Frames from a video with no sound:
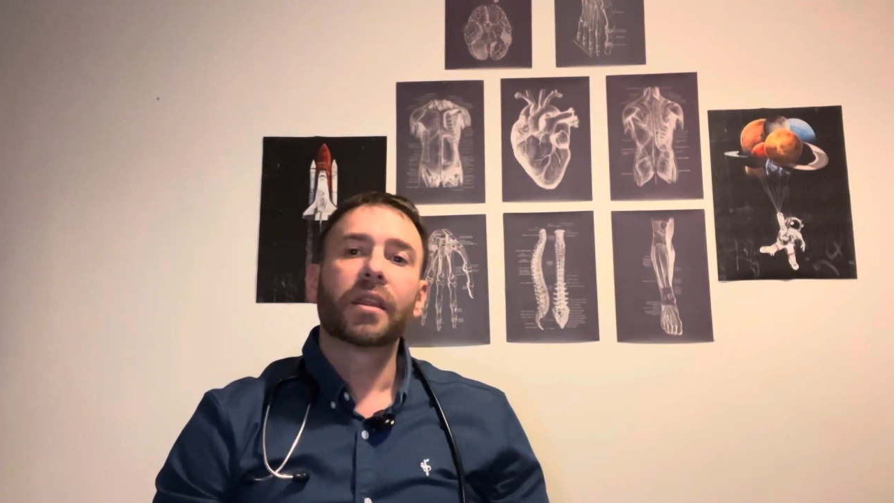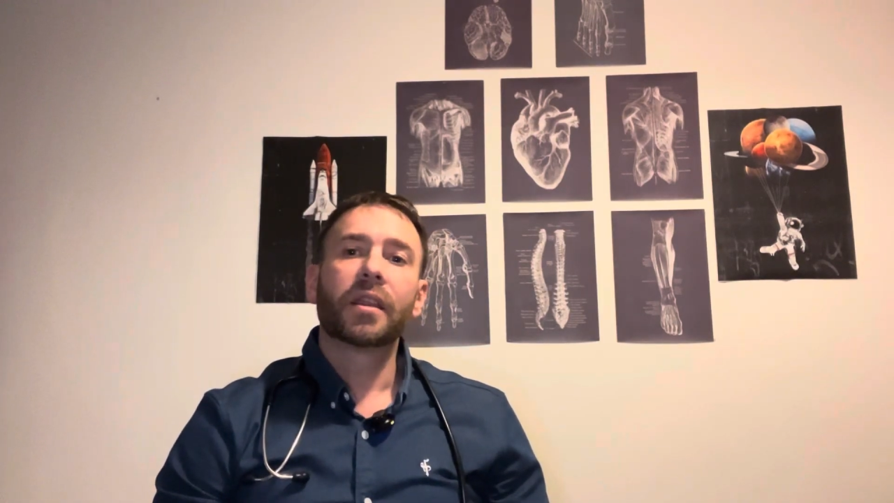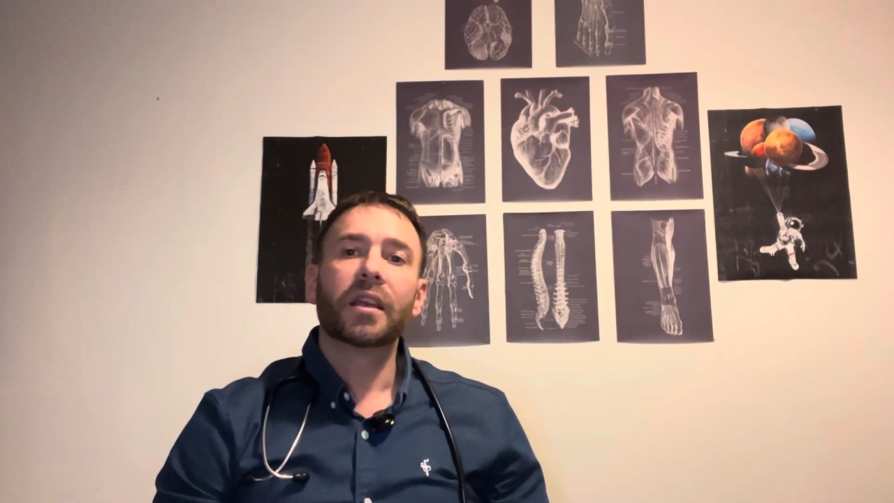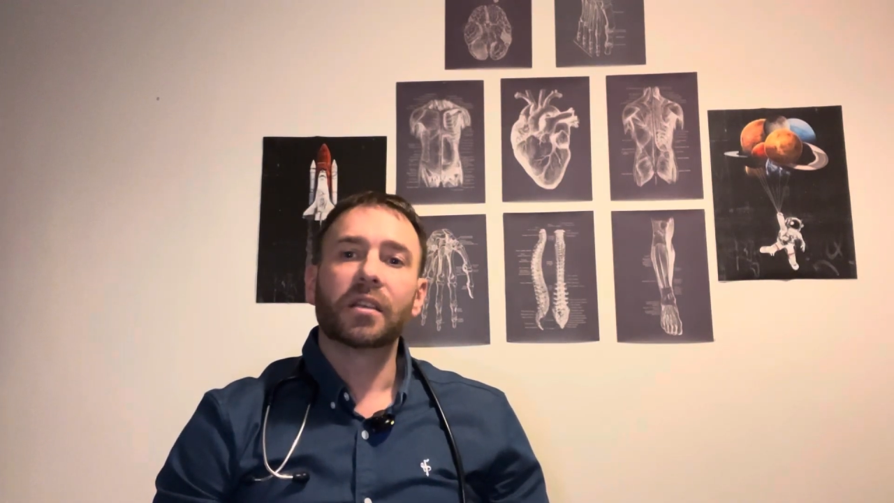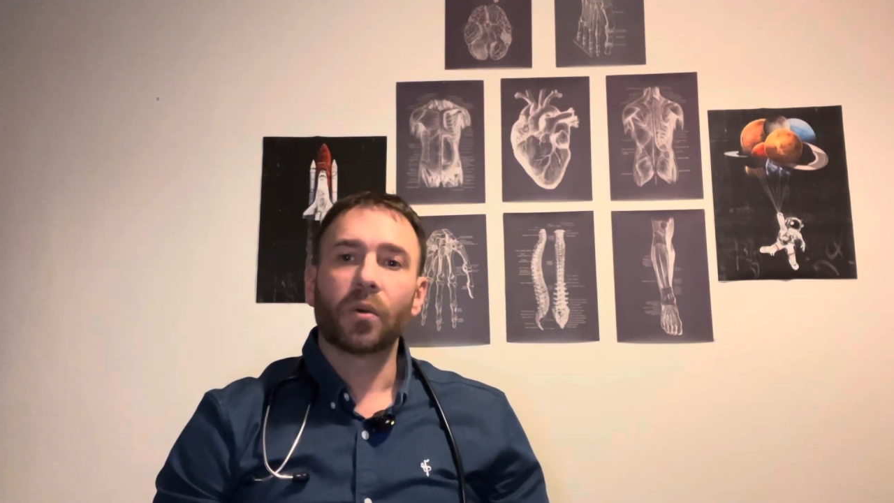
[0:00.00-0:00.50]

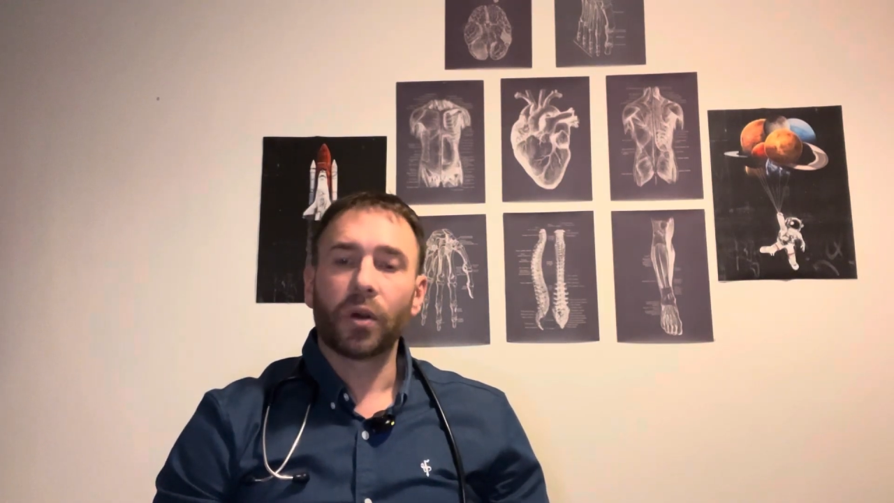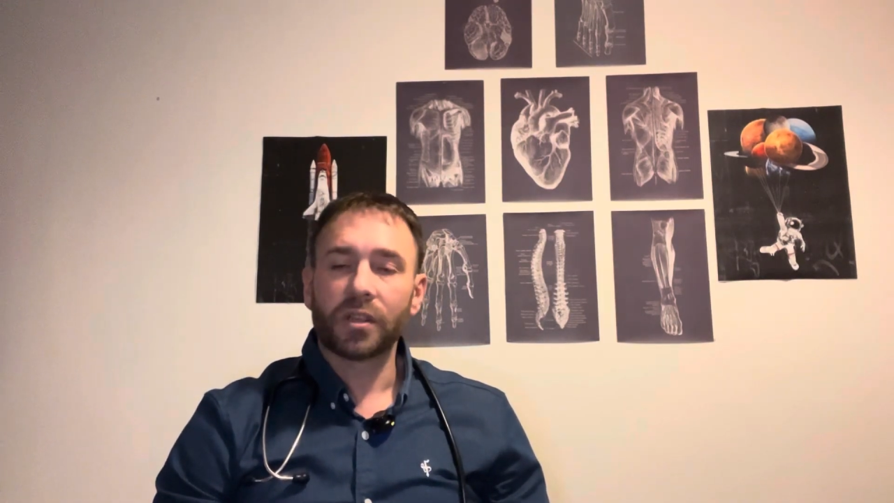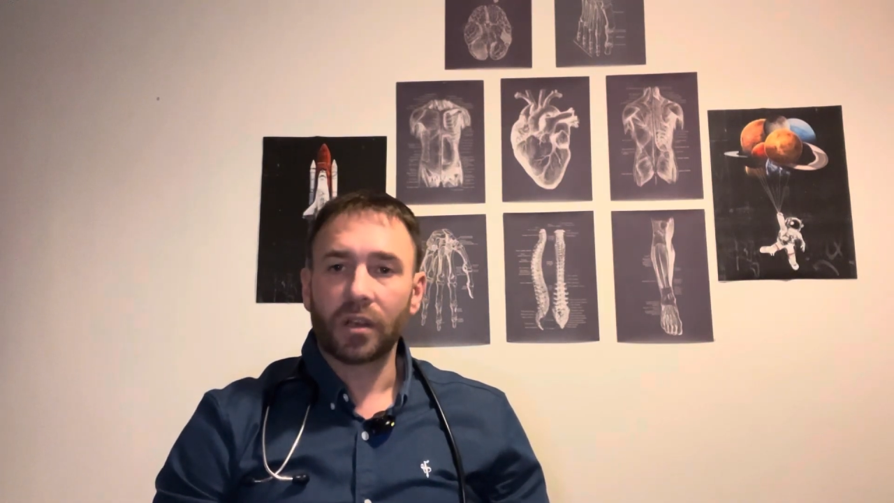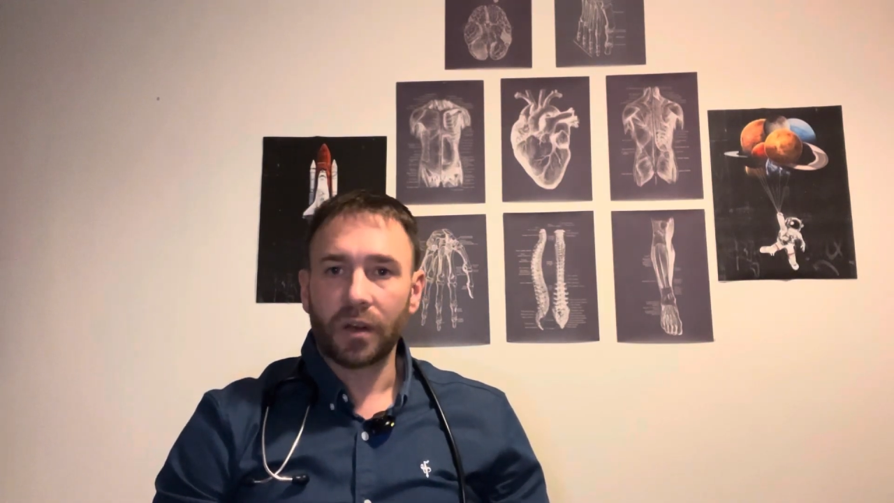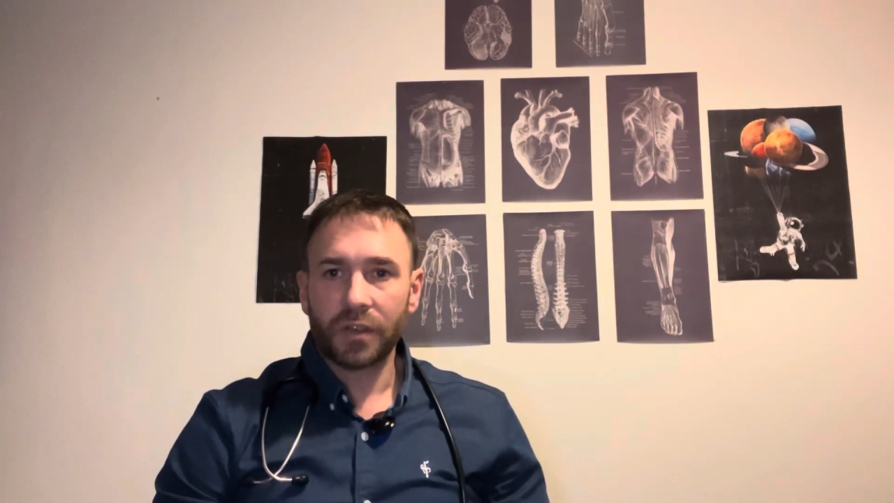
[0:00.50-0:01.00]
These are the ones
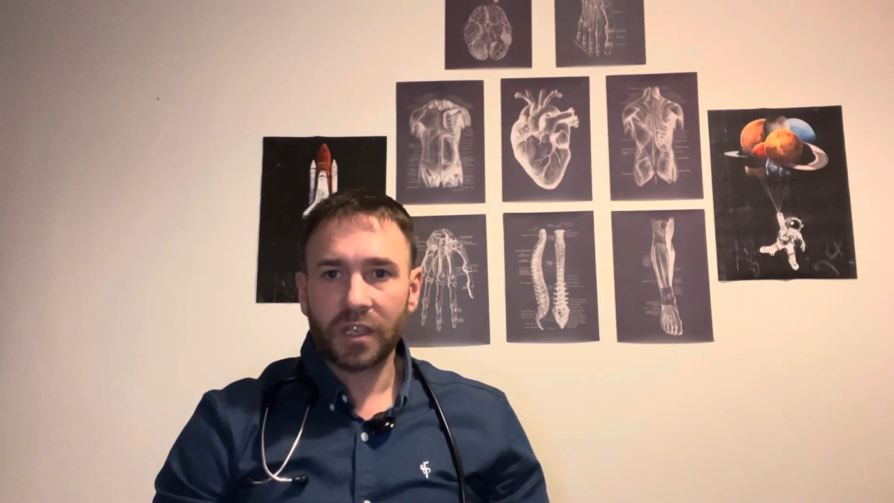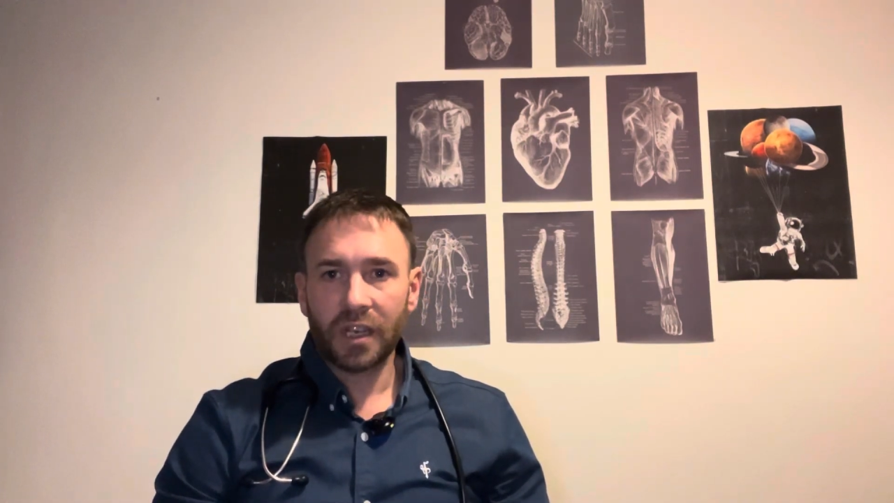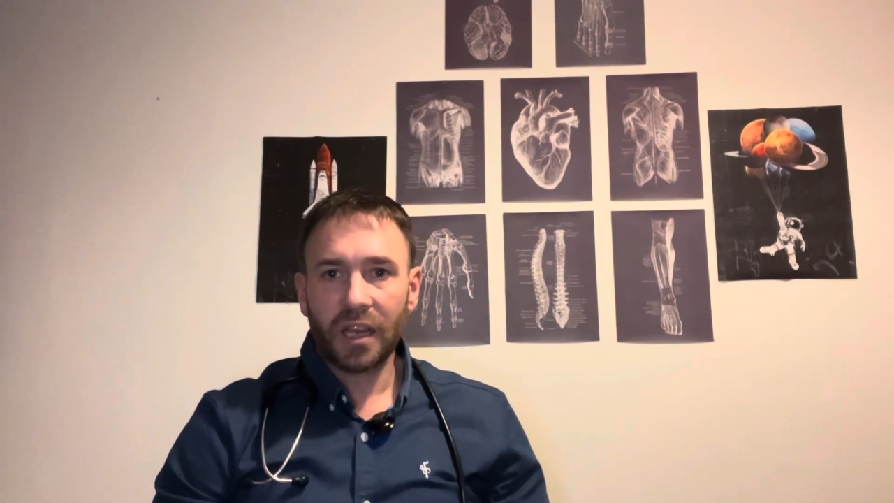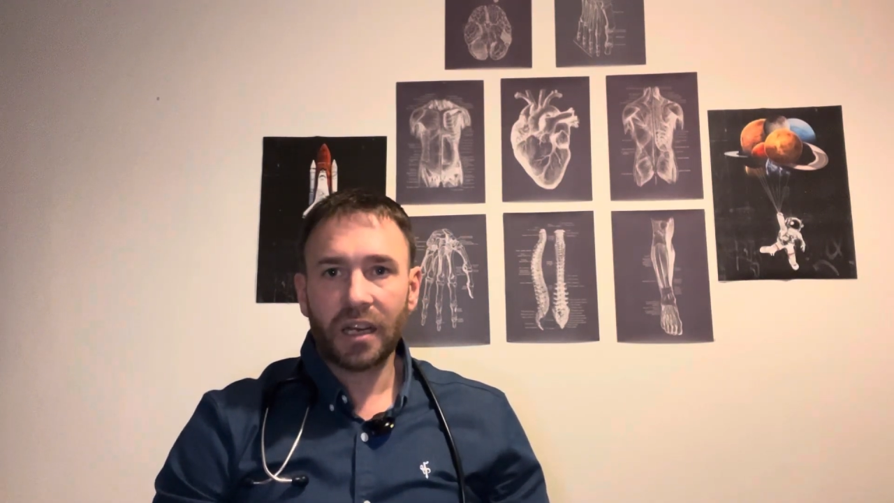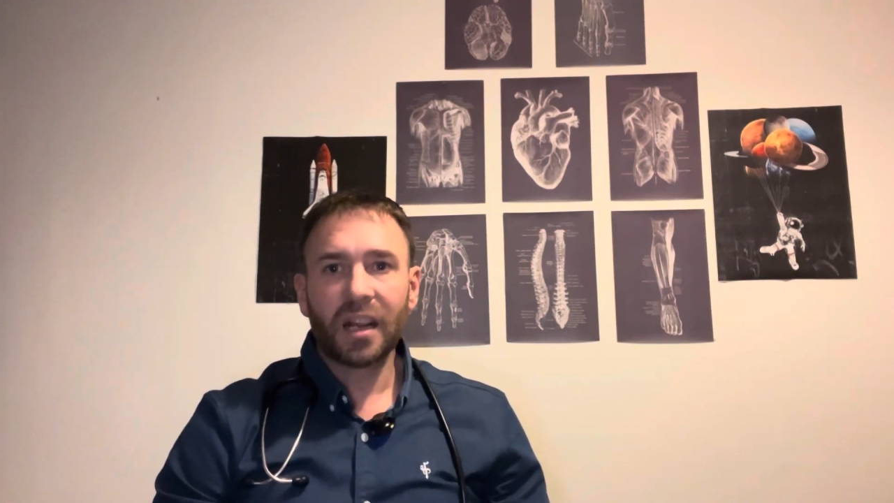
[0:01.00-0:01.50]
that I've
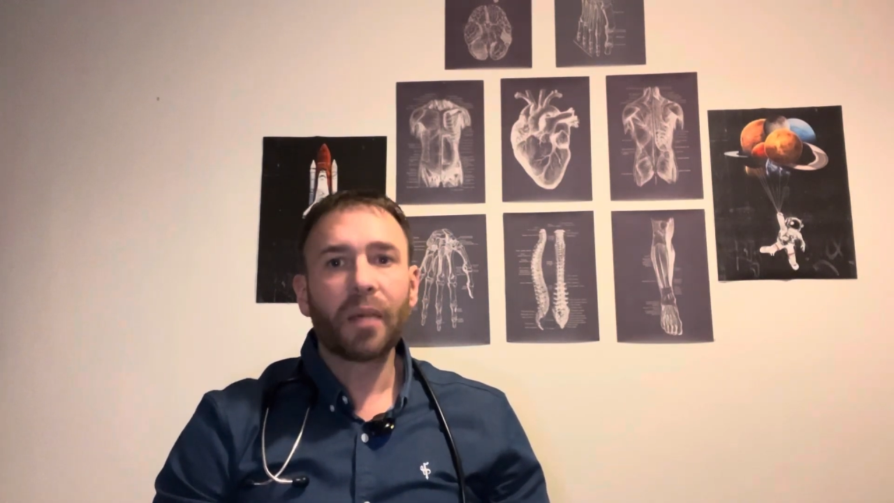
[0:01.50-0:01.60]
seen,